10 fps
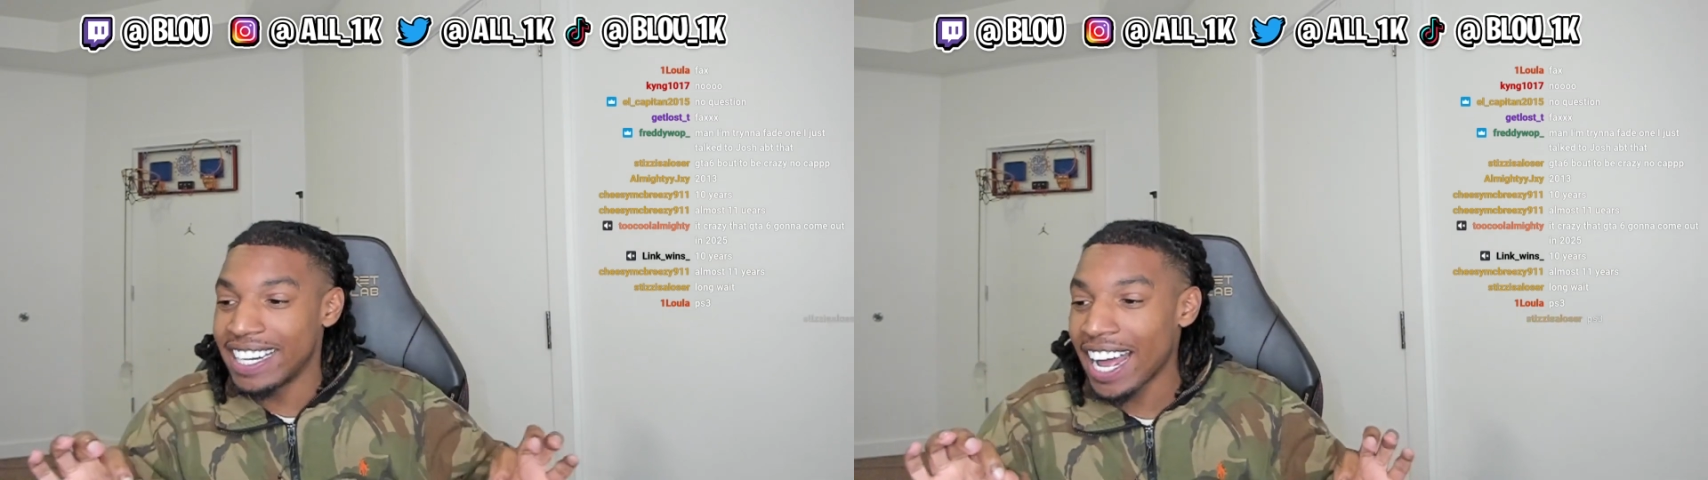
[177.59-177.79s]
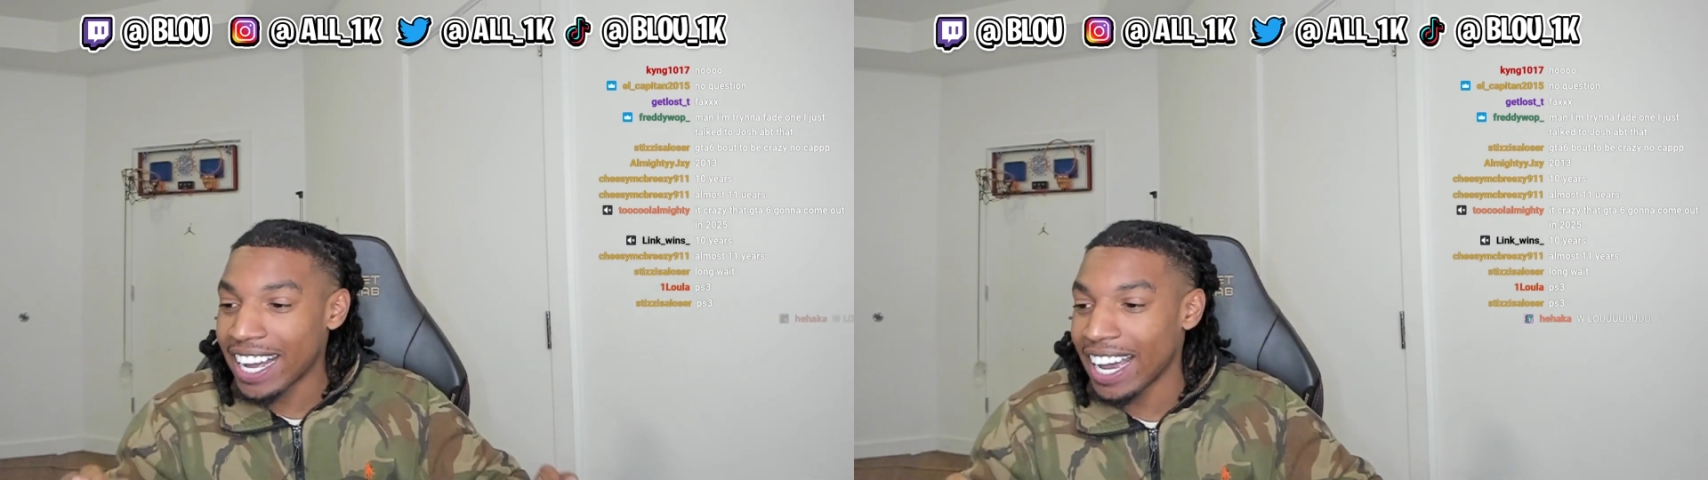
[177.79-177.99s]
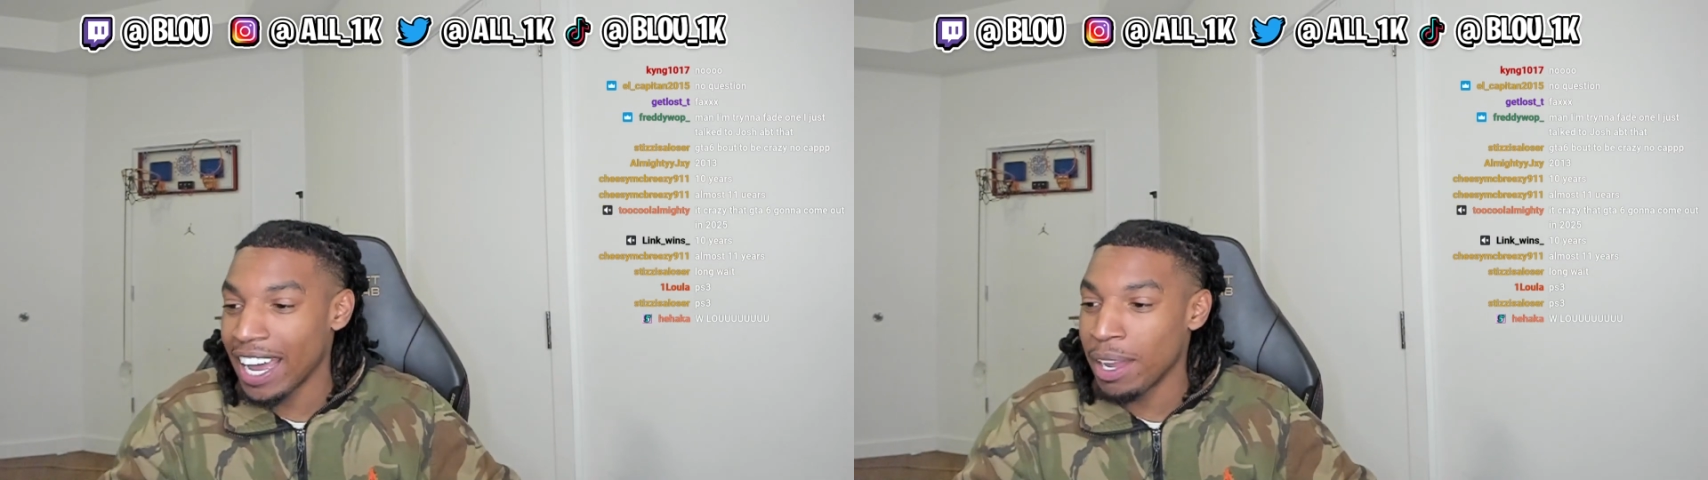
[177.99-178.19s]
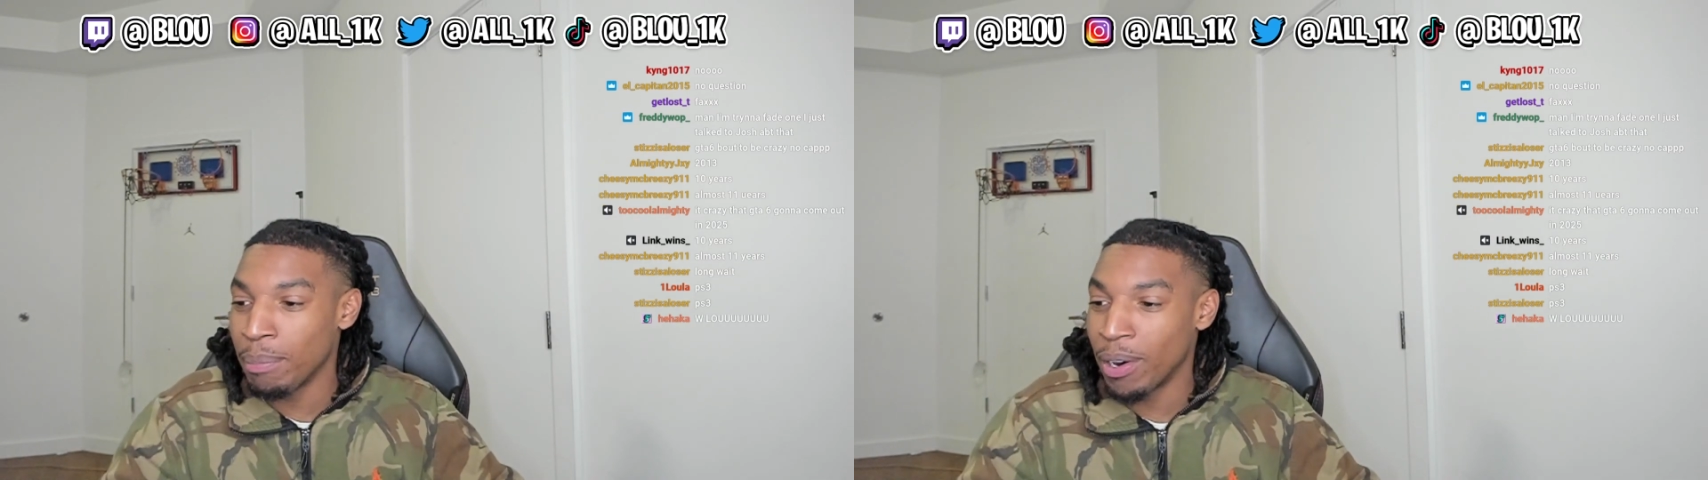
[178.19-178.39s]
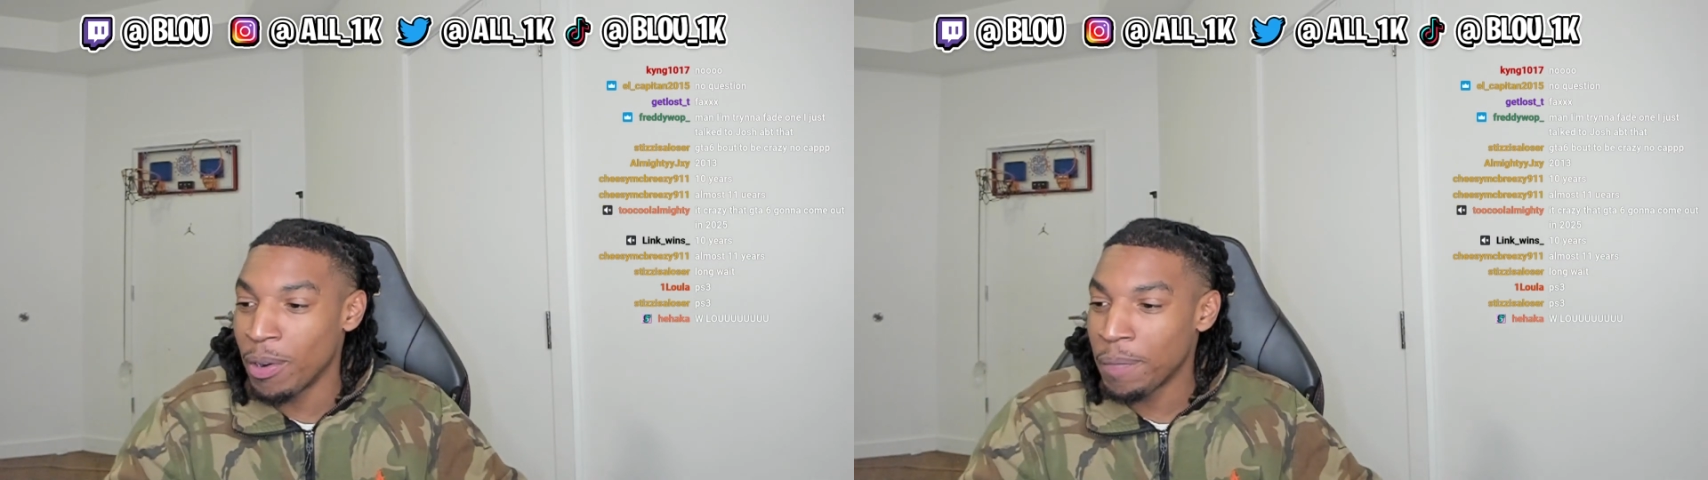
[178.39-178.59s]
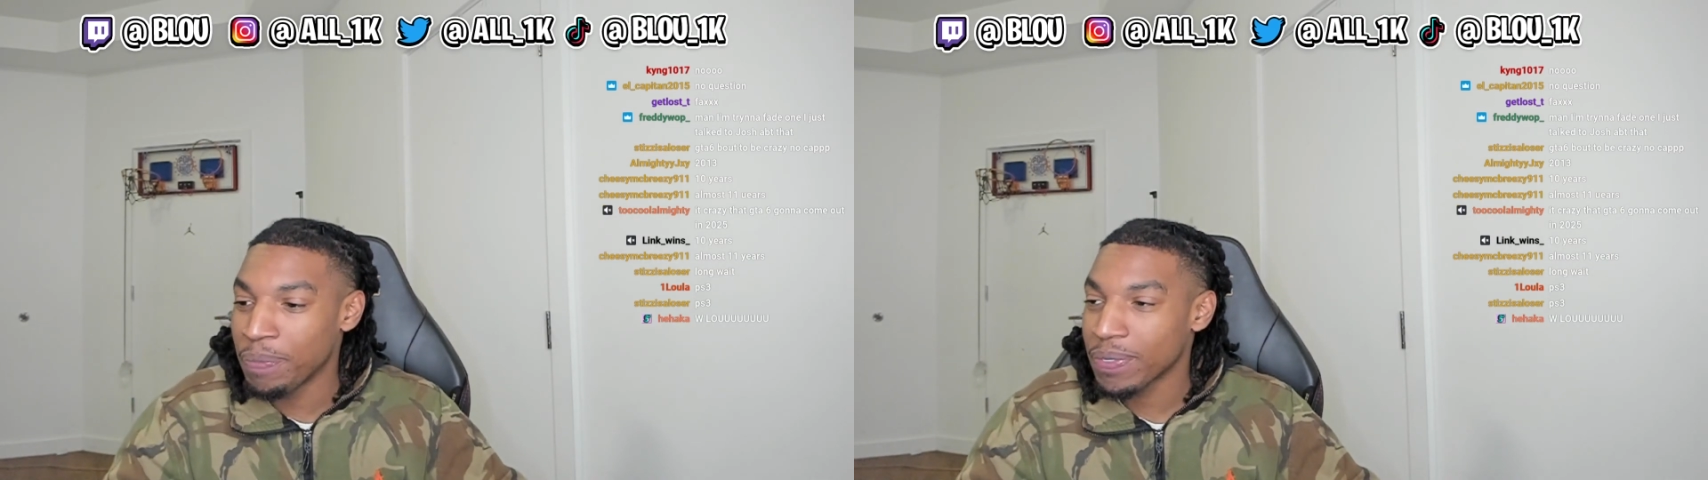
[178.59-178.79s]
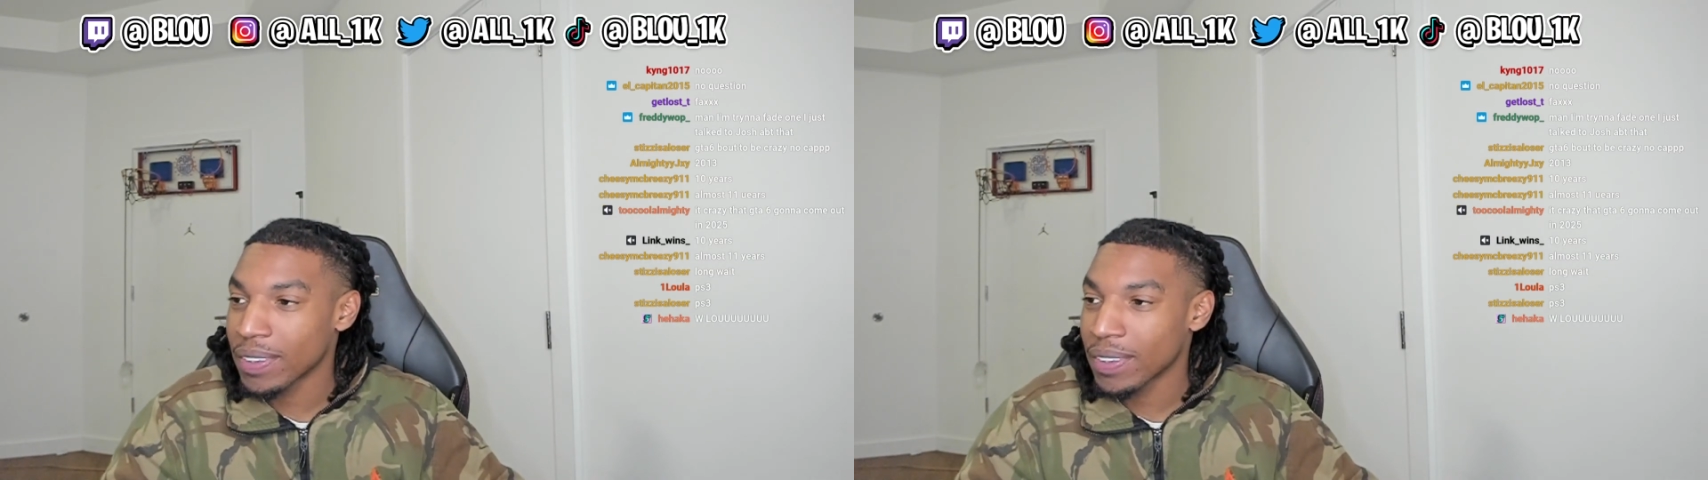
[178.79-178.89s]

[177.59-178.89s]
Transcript: decade, bro.